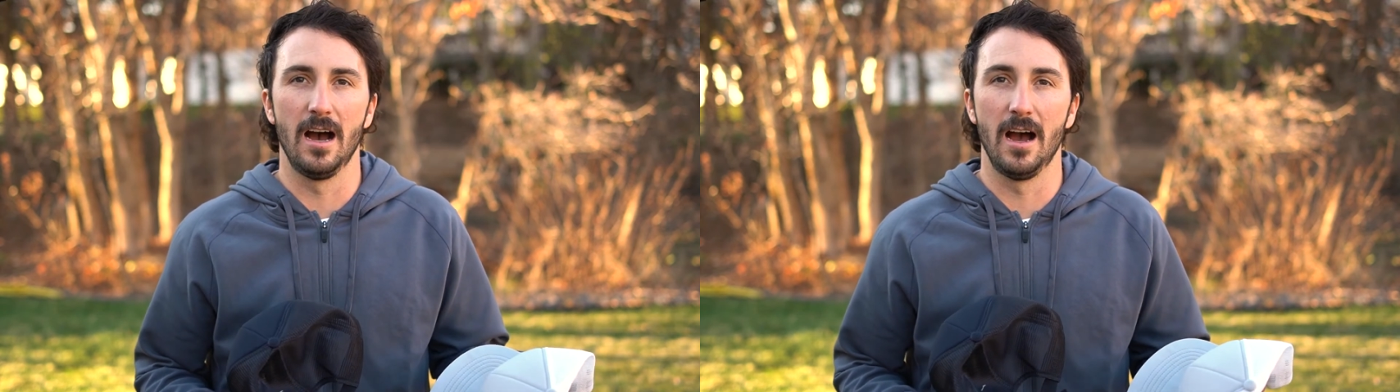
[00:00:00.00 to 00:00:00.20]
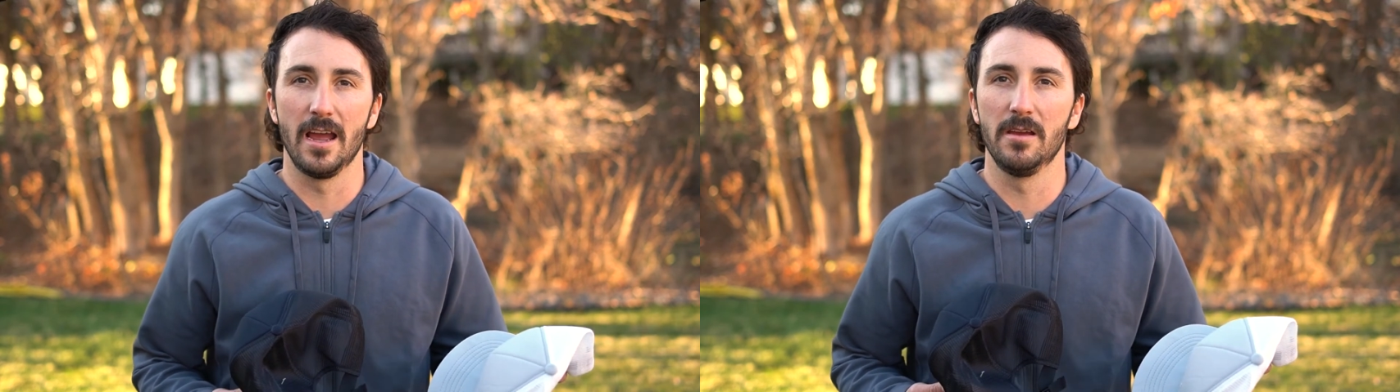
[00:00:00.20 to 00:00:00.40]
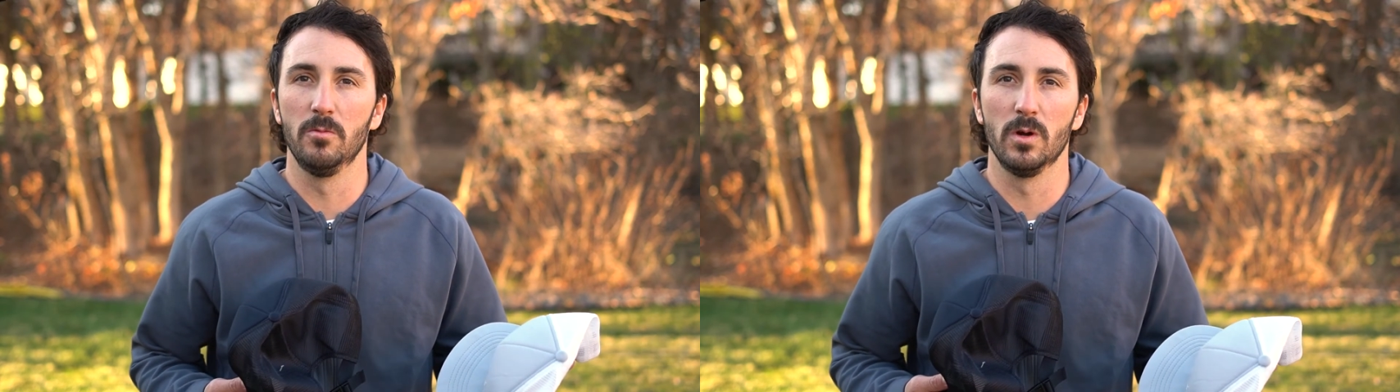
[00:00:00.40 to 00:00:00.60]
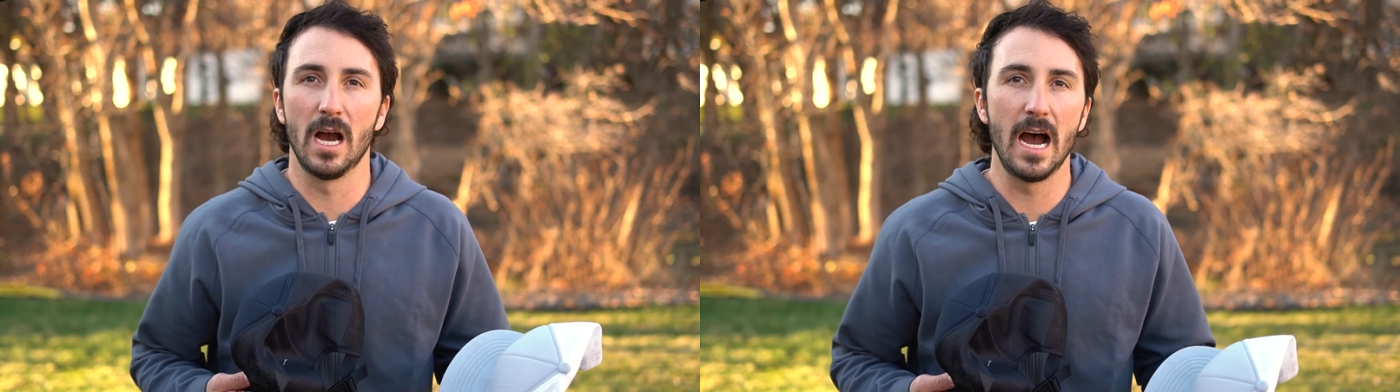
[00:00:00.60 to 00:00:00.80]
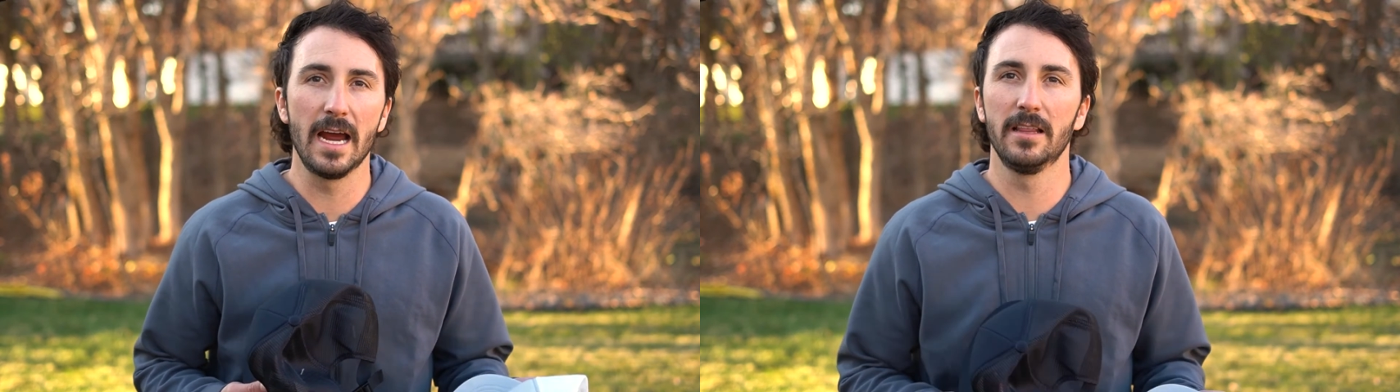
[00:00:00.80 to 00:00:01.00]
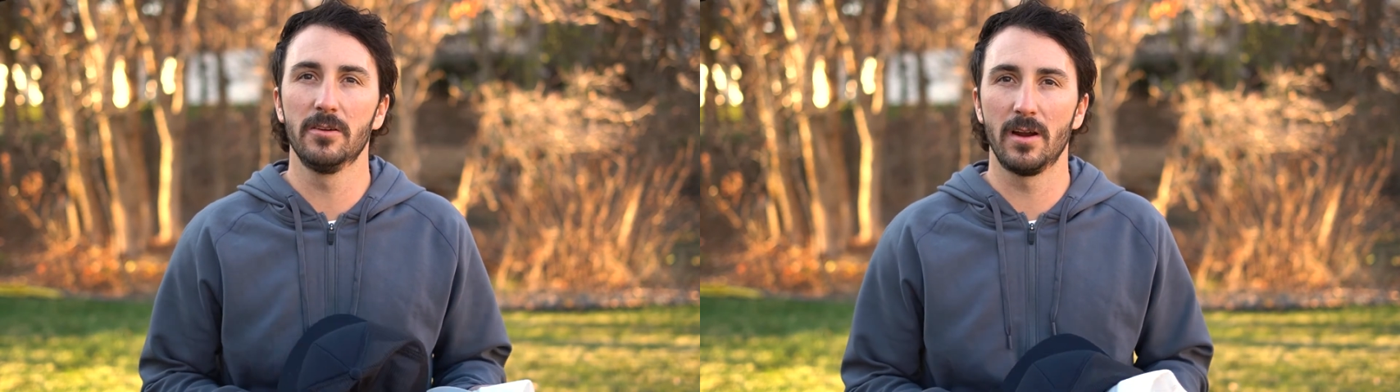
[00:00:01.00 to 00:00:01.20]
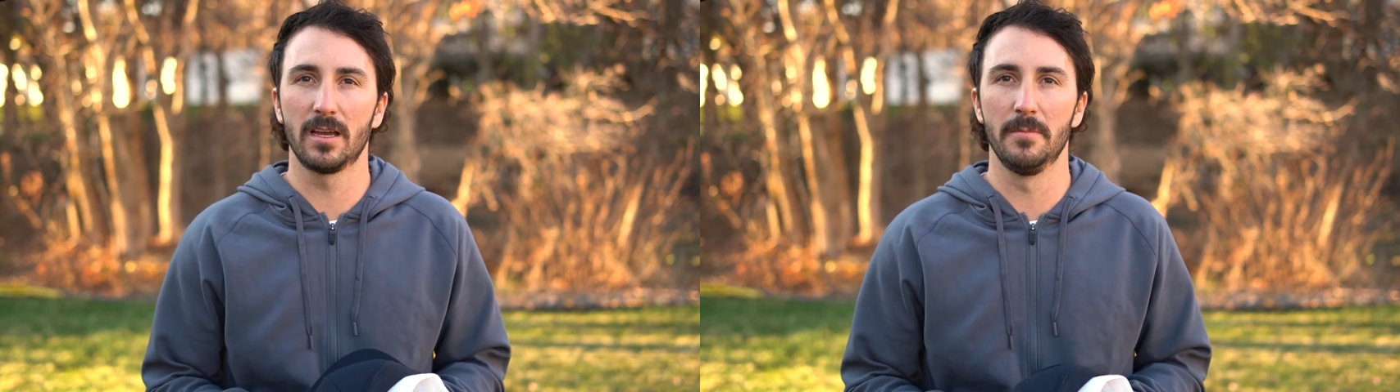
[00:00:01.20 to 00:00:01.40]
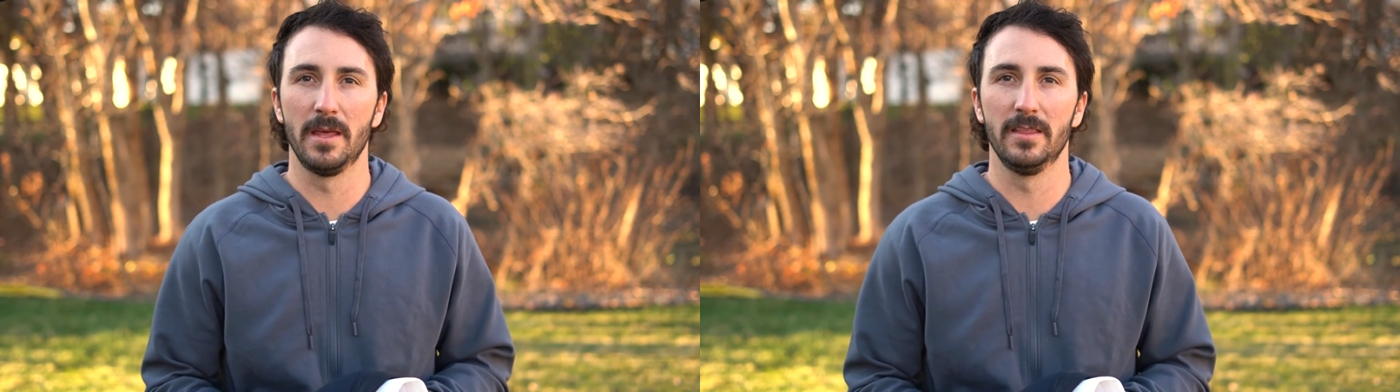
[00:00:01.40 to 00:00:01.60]
I would highly
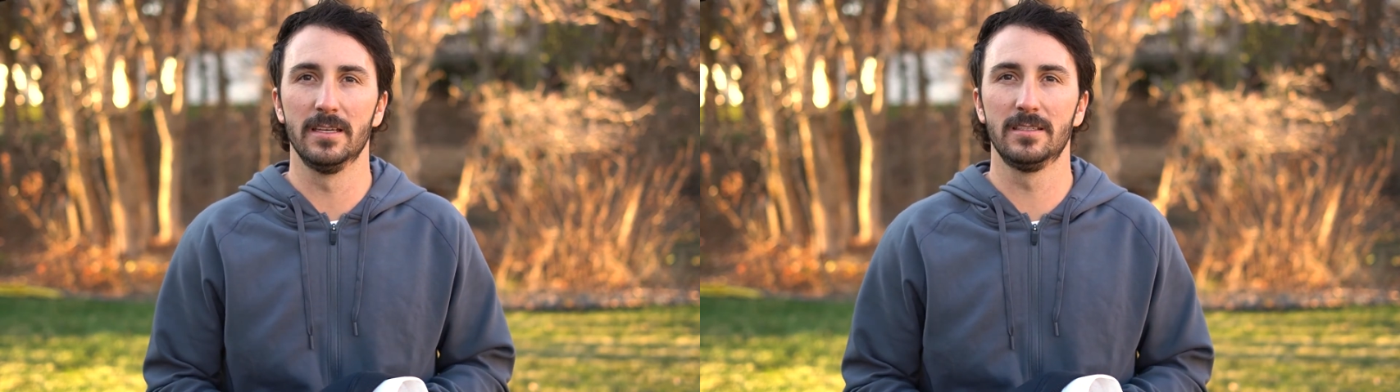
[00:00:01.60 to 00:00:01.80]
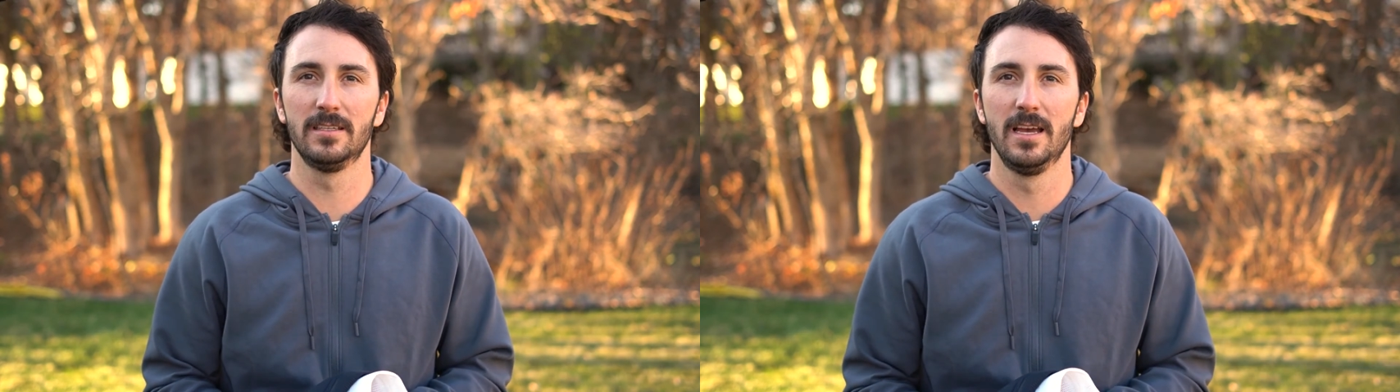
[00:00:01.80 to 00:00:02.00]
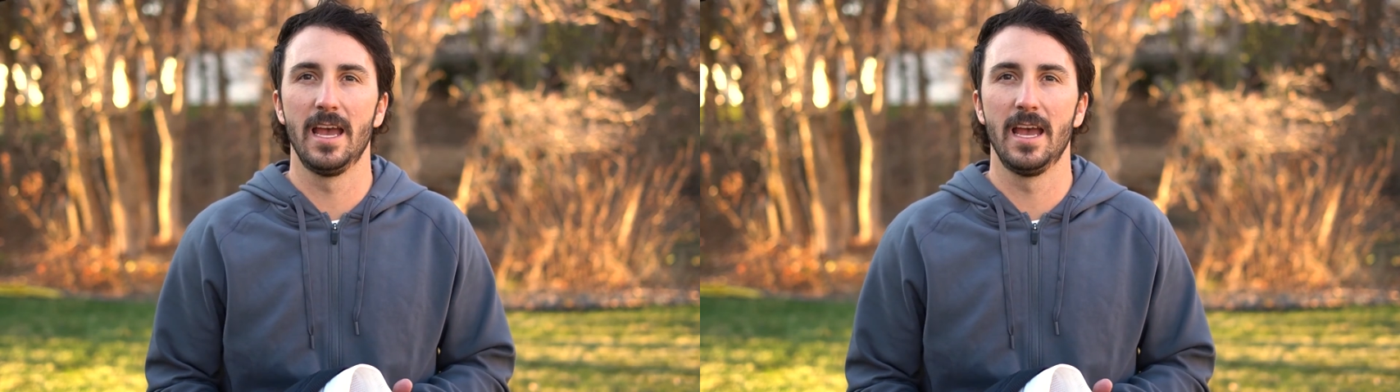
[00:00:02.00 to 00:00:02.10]
recommend this,